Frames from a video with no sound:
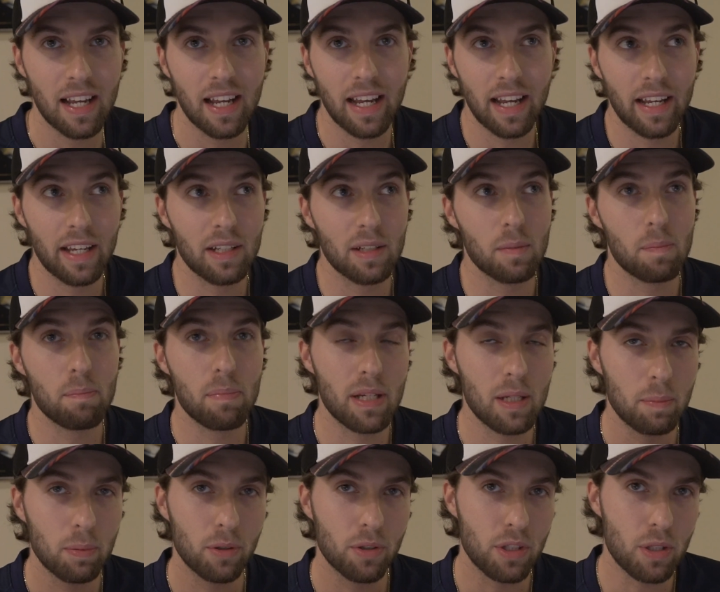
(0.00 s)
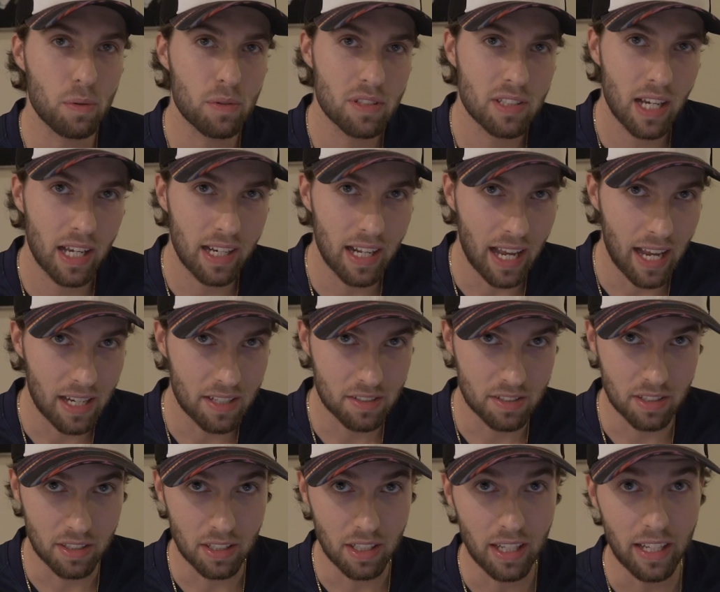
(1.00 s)
And people use that as
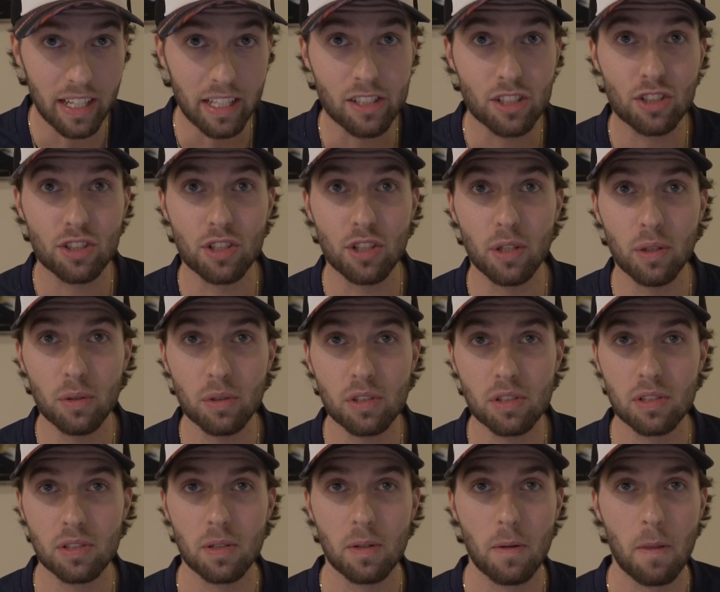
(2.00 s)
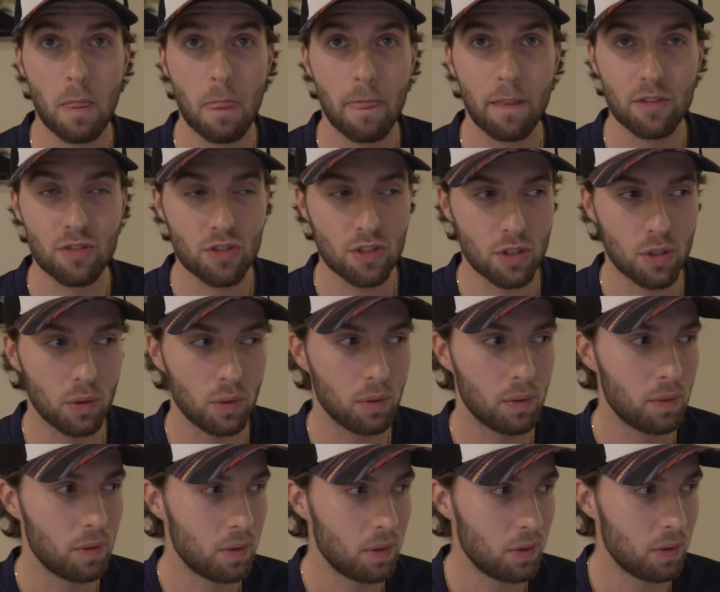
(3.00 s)
an excuse to,
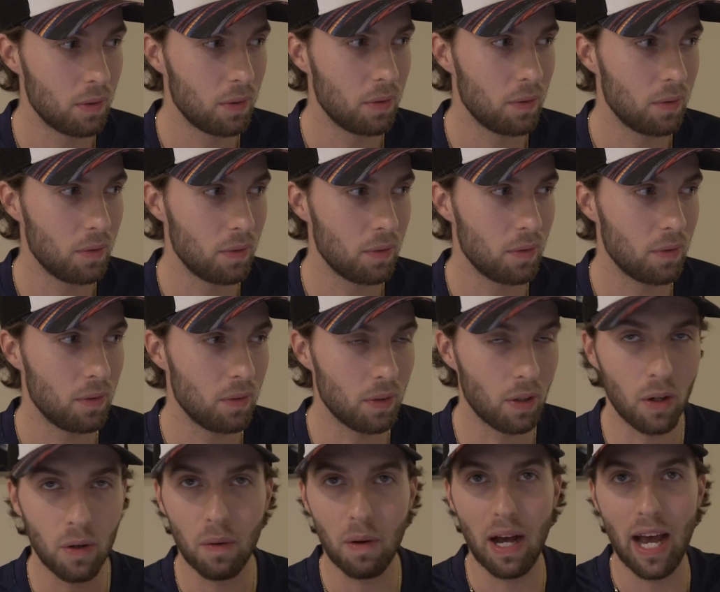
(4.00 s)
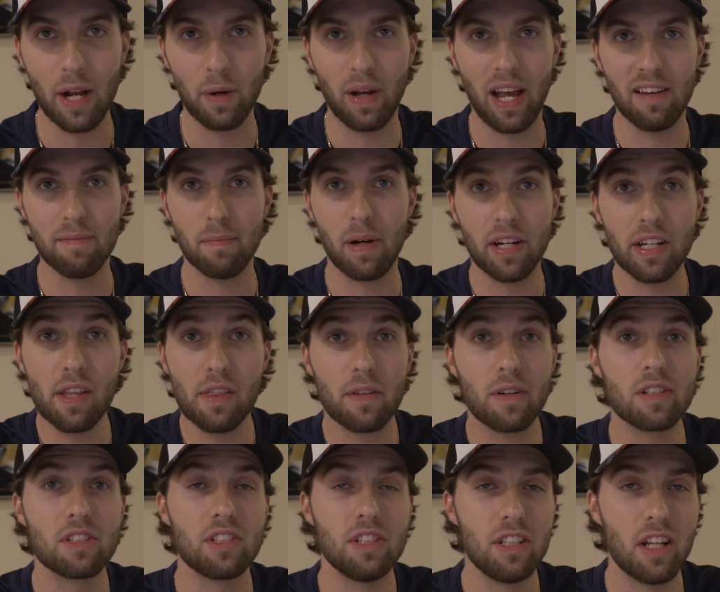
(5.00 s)
oh, I don't have money.
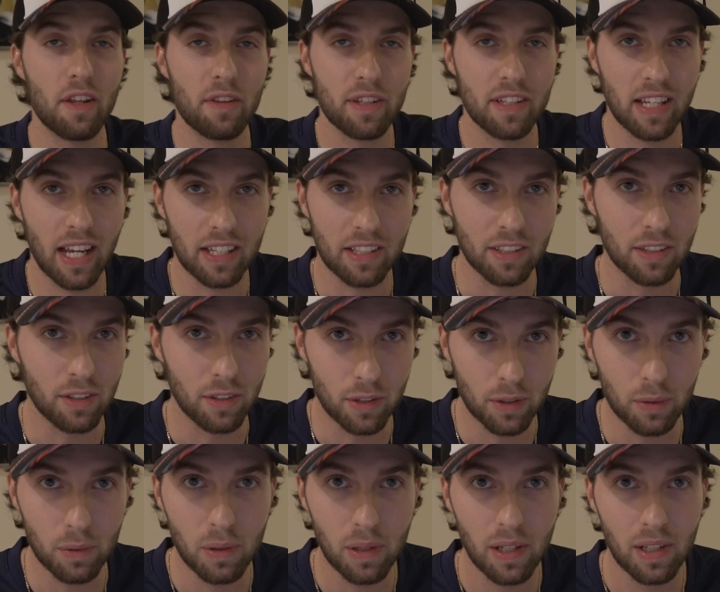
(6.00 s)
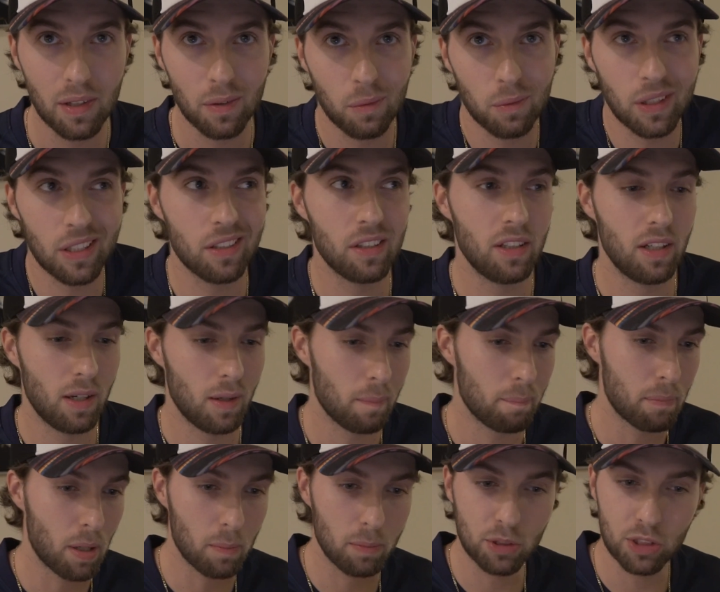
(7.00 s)
There's nothing I can do. Well,
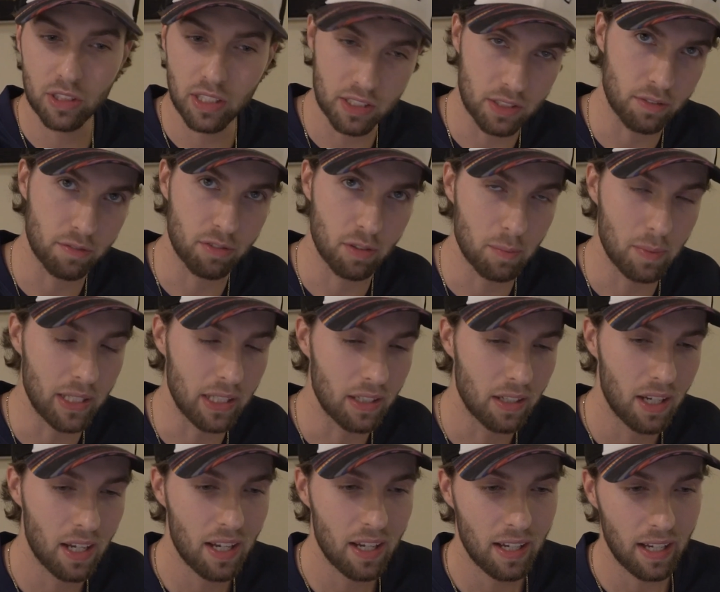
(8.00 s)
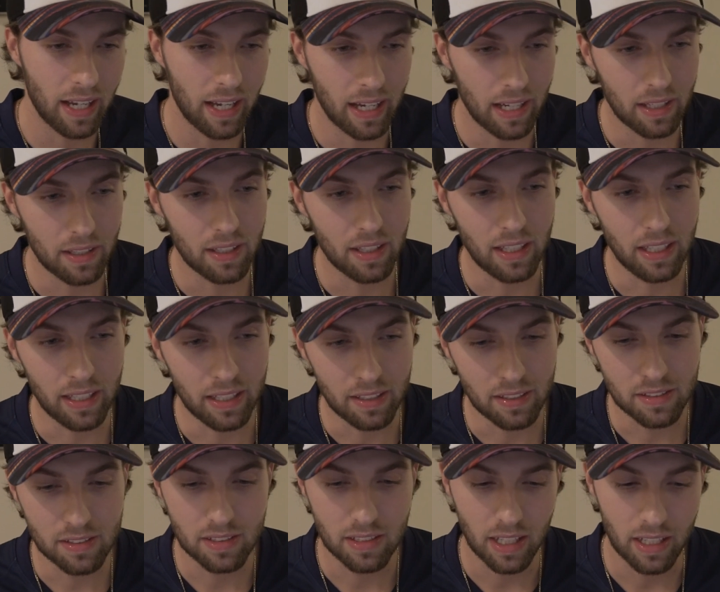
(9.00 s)
publishing isn't for me. And it
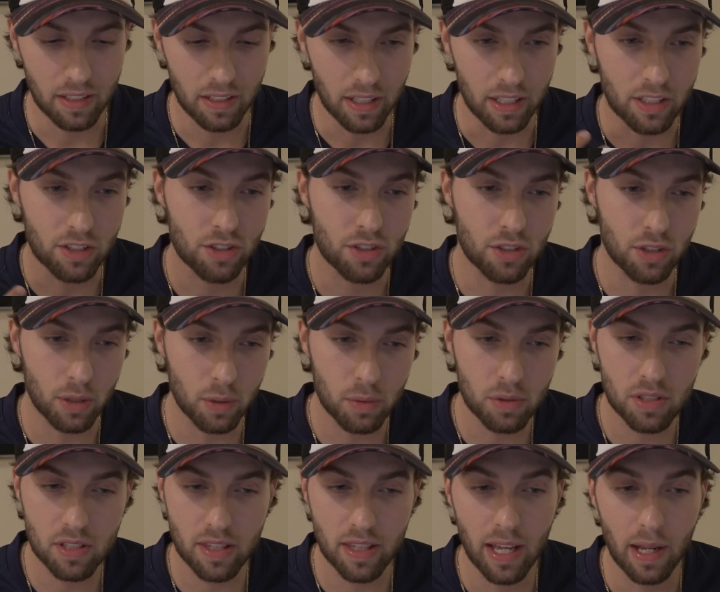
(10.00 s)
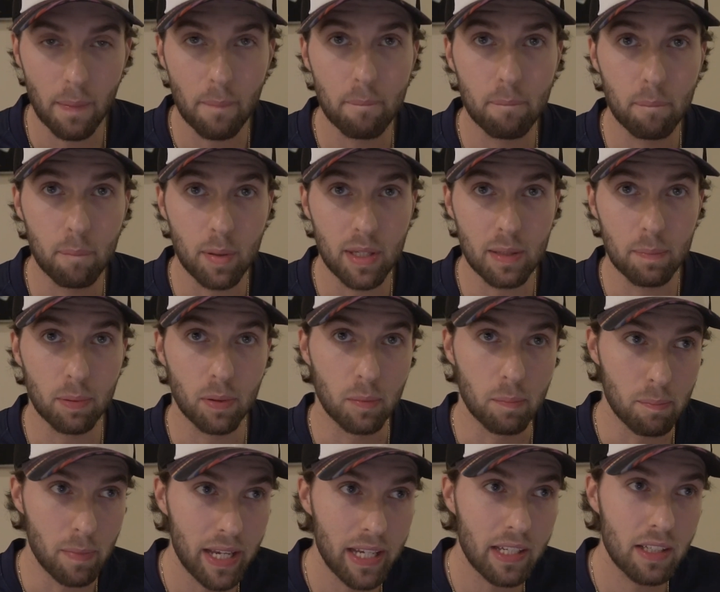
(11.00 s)
is an excuse that people
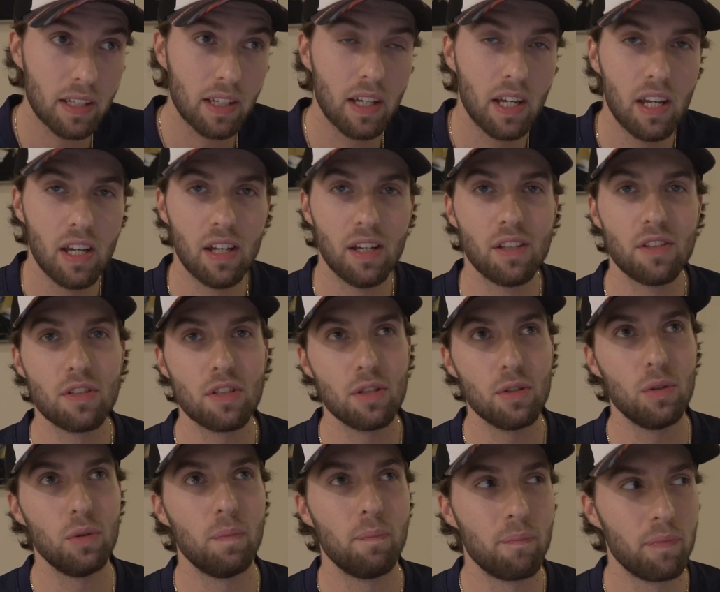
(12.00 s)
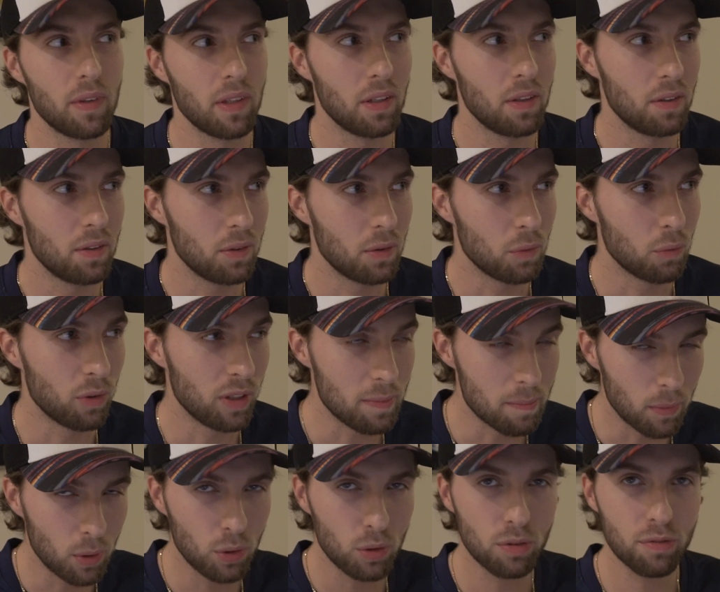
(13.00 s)
make to
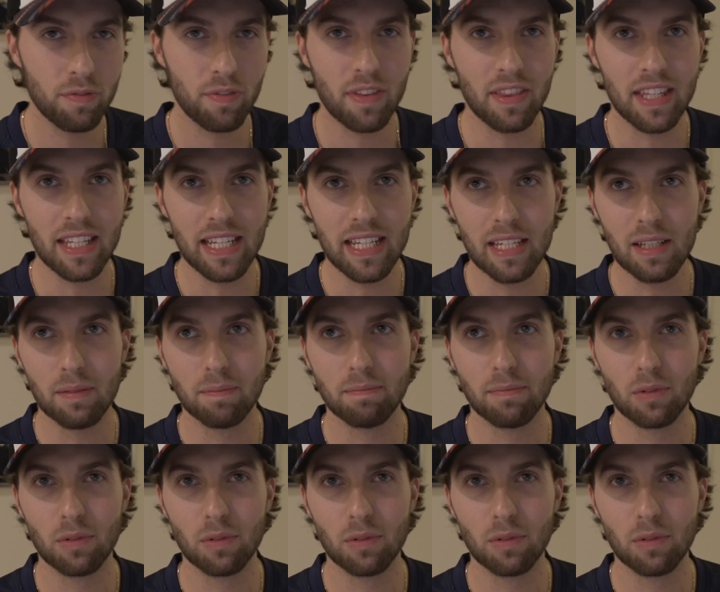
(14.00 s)
remove the